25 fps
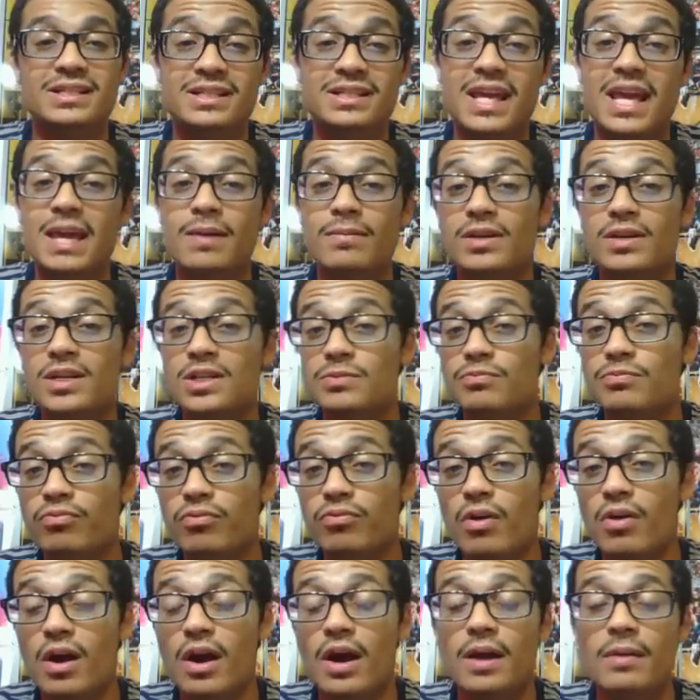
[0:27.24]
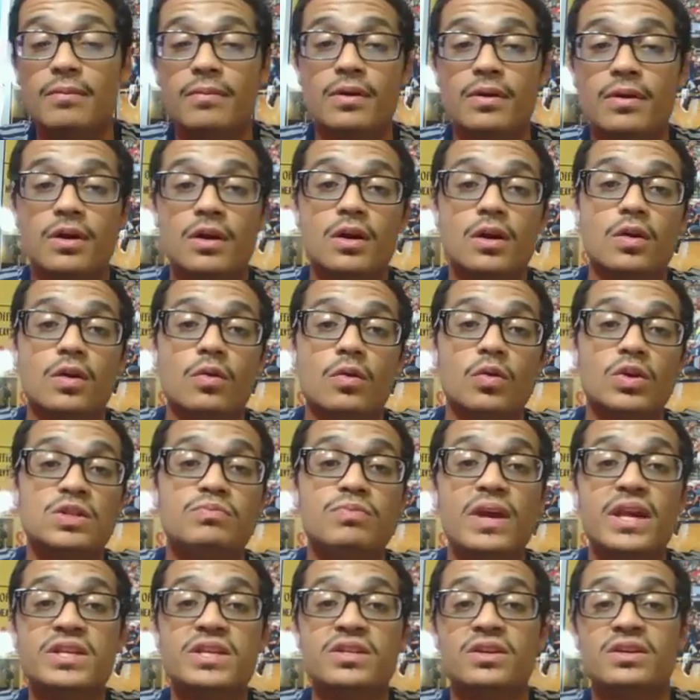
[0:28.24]
game in his prime was
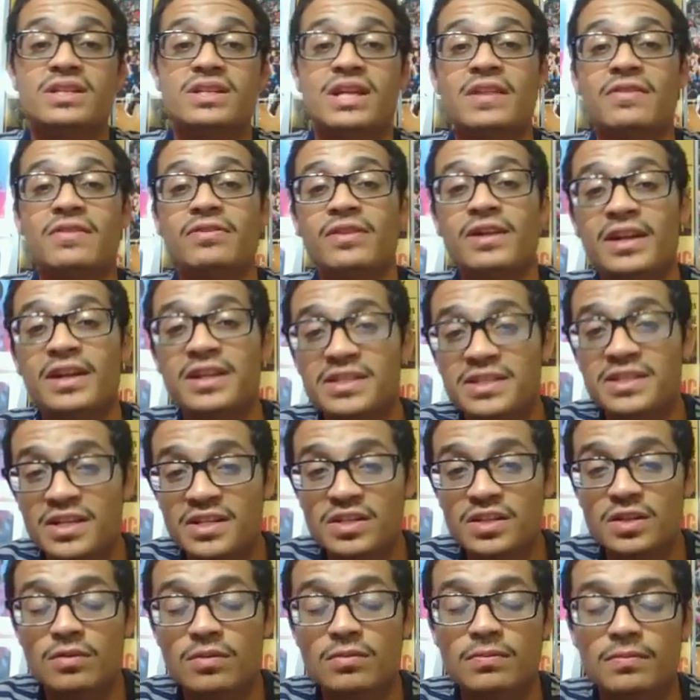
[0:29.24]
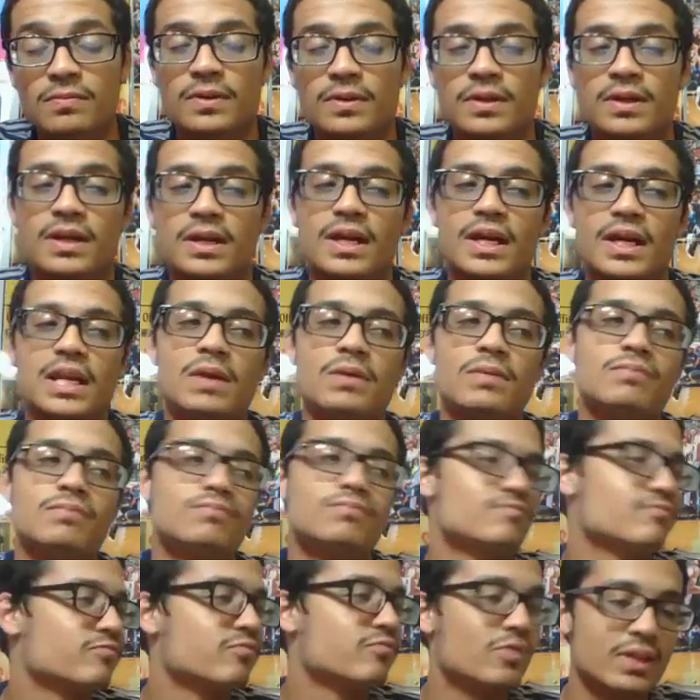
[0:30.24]
based on his athleticism. And he
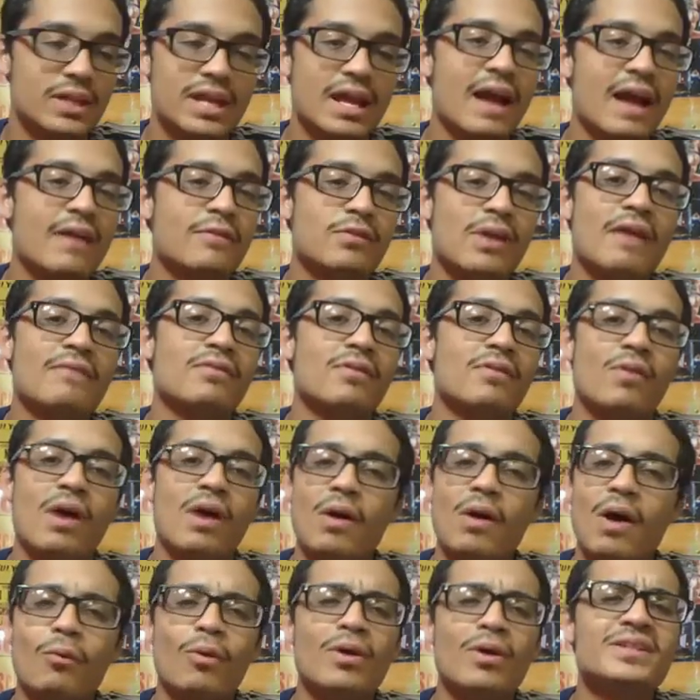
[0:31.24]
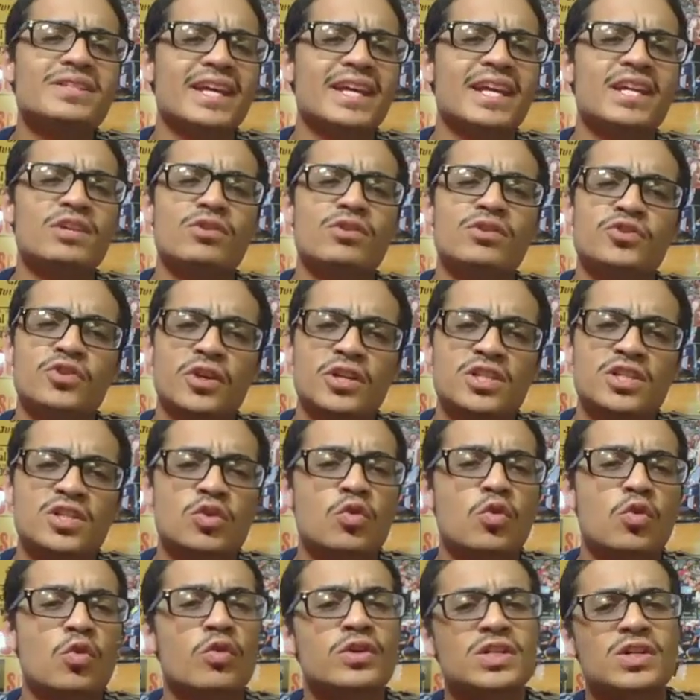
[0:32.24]
really, once the injury took its
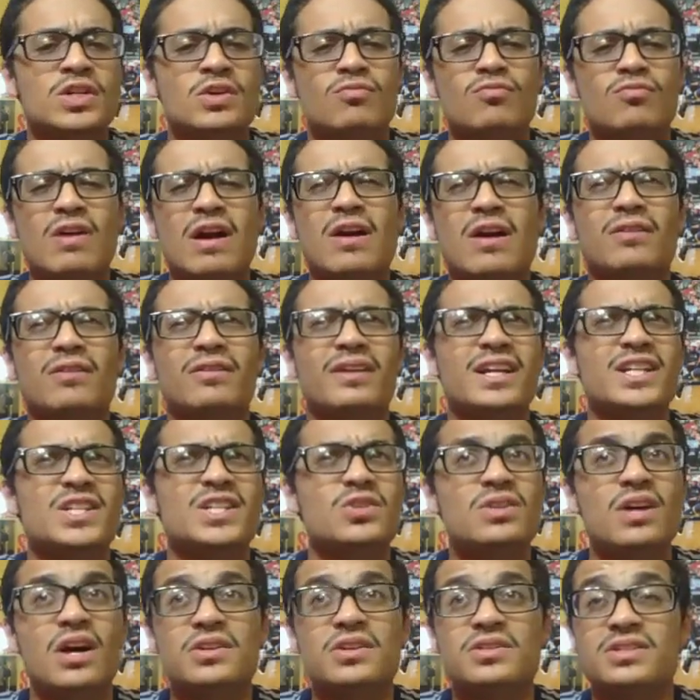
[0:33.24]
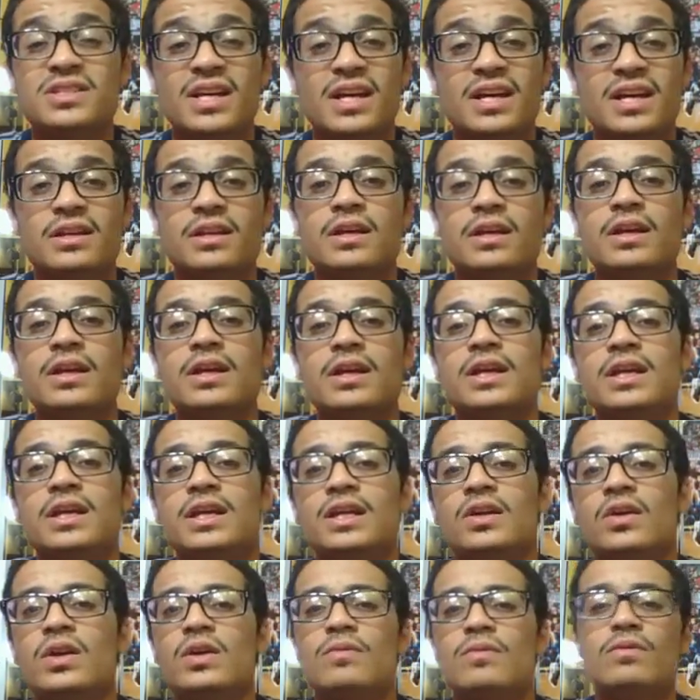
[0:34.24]
course around like 2010,
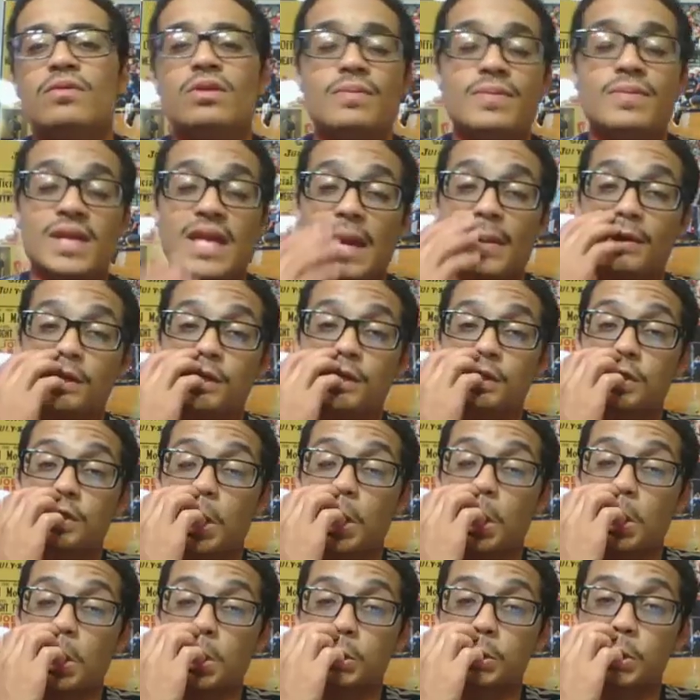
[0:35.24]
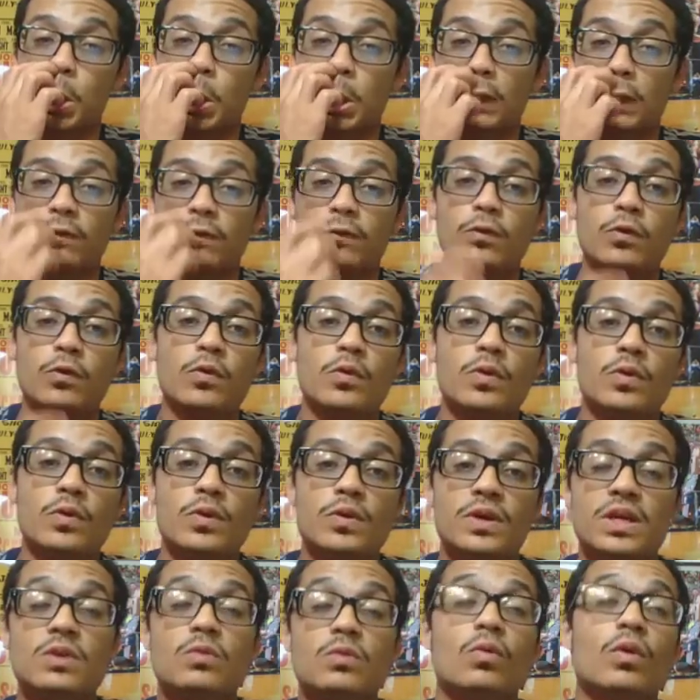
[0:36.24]
you know, he really became a shell of who
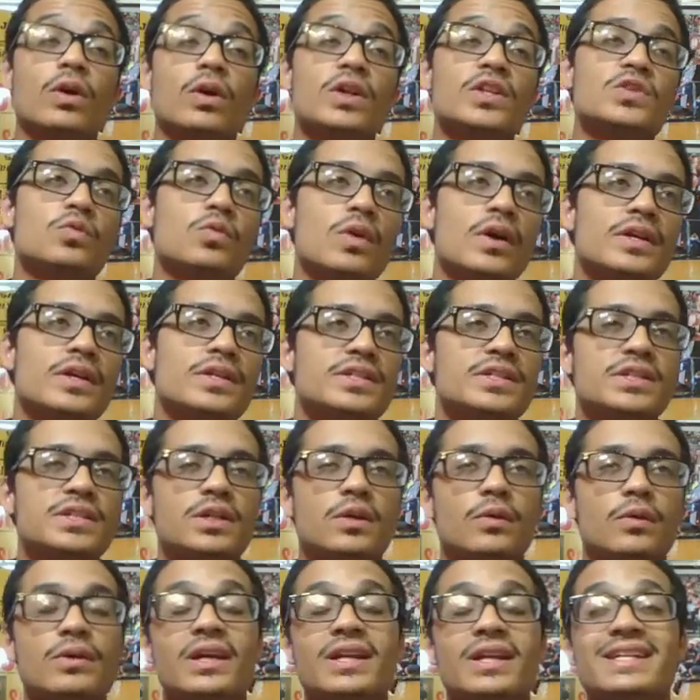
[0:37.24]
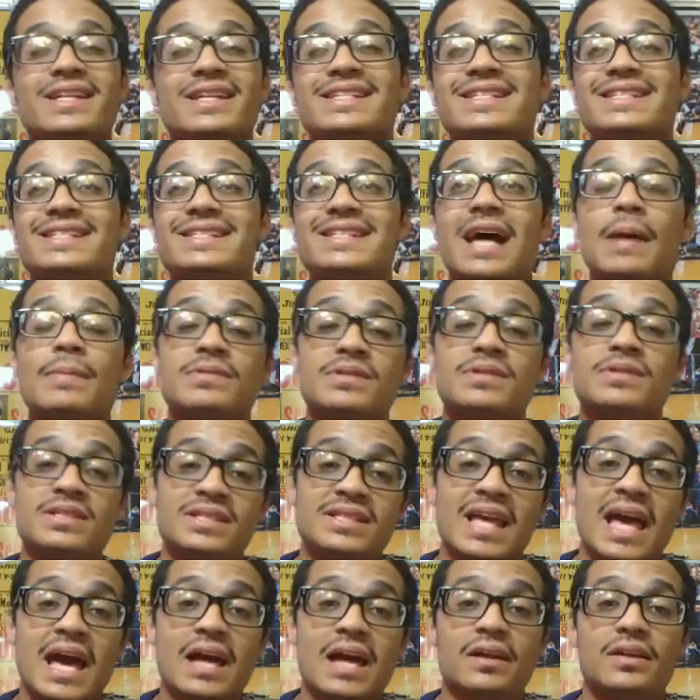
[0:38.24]
he once was, and you know, and his stops in
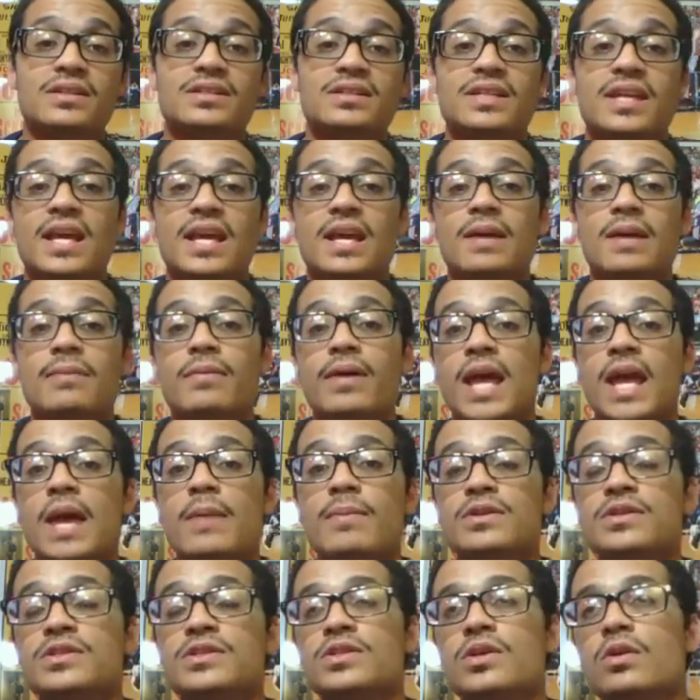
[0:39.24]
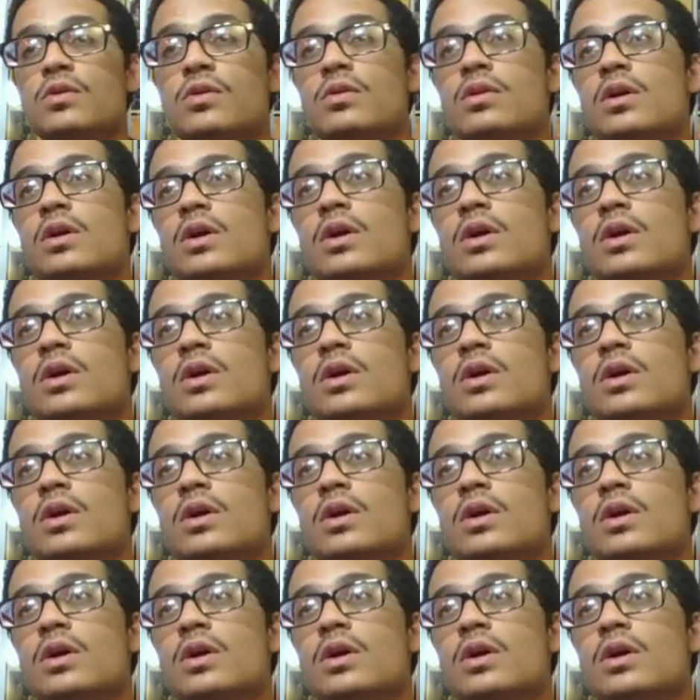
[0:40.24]
Dallas and Miami. So,